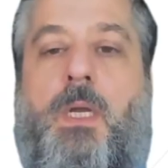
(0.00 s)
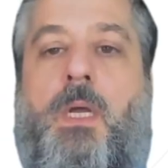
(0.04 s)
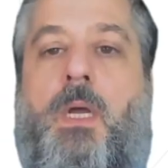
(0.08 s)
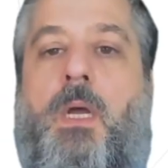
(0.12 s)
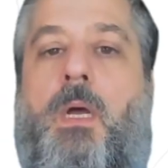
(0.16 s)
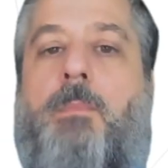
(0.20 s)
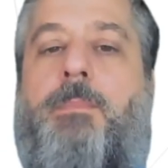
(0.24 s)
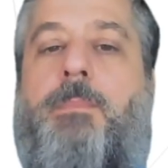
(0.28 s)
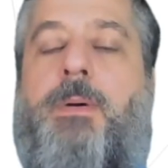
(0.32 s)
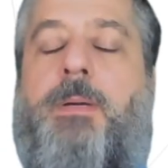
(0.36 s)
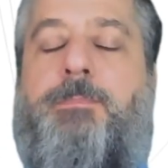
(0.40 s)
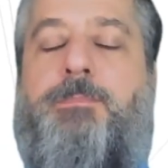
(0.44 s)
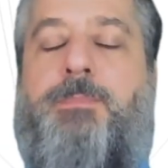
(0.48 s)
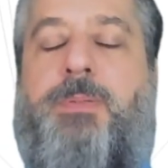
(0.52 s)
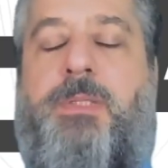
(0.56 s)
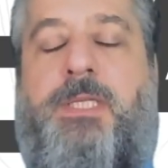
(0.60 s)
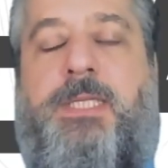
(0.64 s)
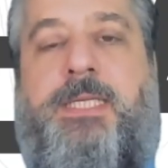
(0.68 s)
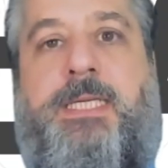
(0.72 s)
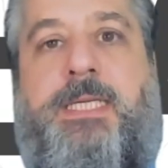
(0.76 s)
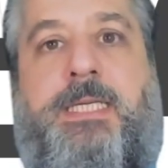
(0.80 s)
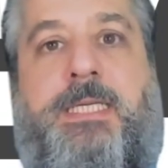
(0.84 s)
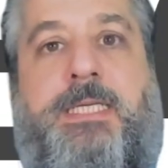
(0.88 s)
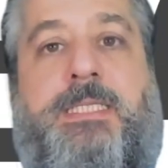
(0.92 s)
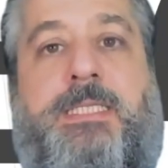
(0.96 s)
But
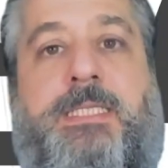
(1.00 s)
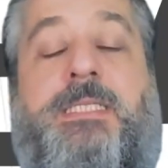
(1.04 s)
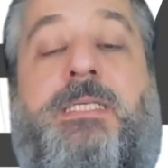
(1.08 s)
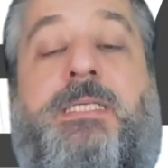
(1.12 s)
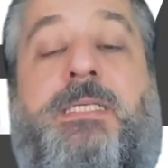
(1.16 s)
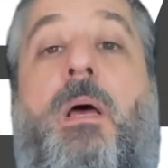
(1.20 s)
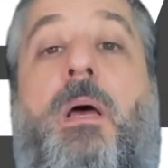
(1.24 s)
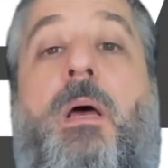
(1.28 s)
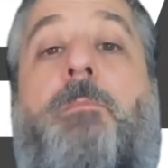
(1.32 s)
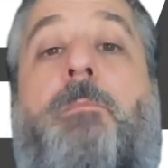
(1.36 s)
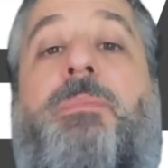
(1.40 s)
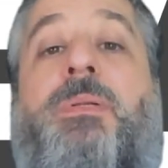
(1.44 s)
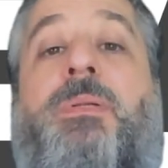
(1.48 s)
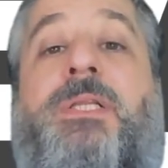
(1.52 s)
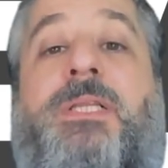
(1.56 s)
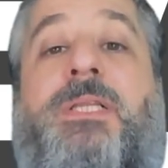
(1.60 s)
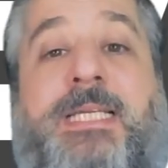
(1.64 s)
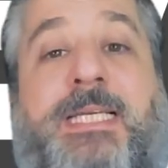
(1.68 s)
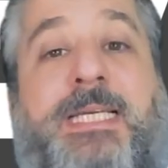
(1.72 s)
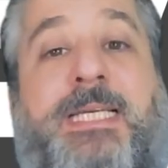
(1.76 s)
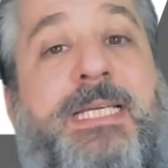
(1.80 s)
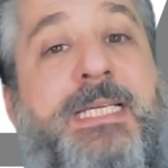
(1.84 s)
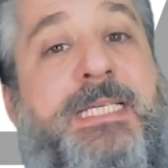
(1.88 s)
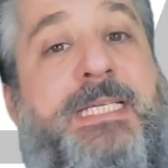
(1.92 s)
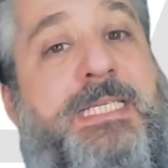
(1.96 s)
please,
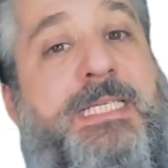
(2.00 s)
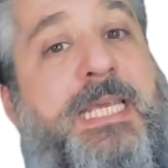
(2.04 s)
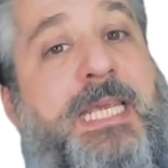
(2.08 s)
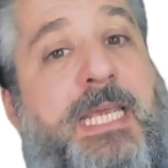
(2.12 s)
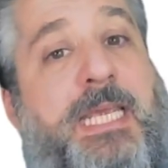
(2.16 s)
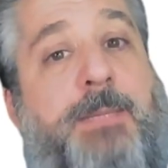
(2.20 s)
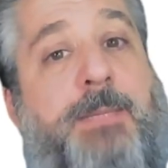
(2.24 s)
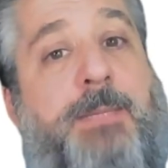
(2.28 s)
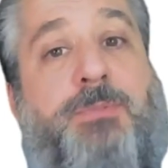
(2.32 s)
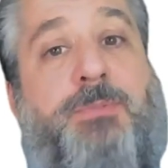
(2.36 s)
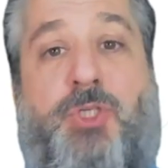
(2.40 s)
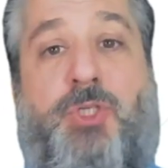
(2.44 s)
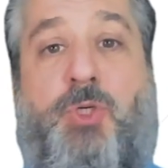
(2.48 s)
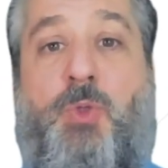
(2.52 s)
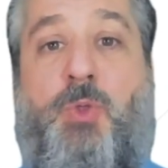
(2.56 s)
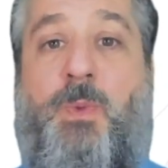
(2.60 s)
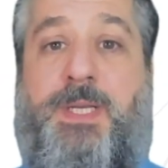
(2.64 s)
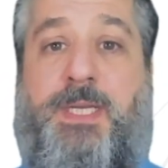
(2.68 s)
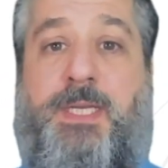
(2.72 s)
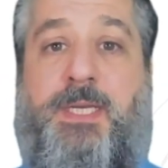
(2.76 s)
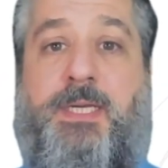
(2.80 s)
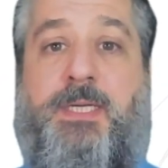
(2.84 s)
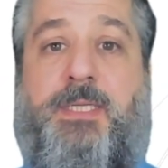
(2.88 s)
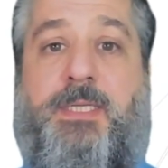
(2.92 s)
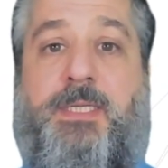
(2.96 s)
please keep
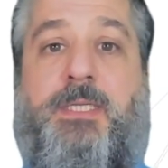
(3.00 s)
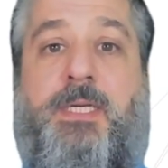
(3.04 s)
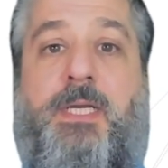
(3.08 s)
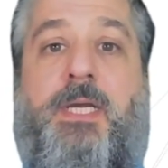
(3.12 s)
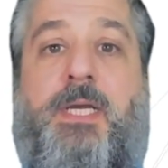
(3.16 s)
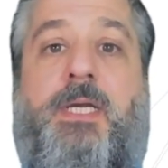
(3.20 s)
doing it.